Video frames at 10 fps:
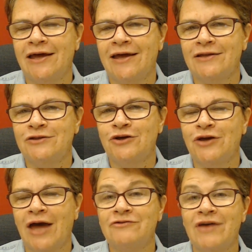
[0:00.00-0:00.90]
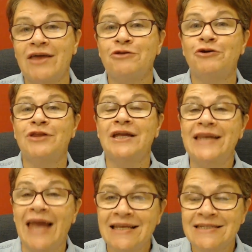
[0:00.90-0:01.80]
uh, took Andre through the
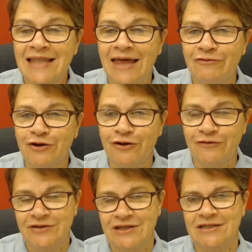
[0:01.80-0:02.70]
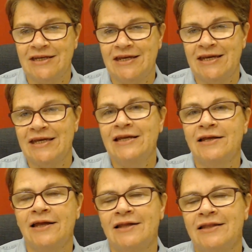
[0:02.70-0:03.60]
next level of TCE,
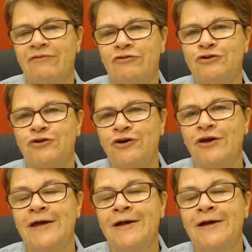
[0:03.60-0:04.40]
uh, level two,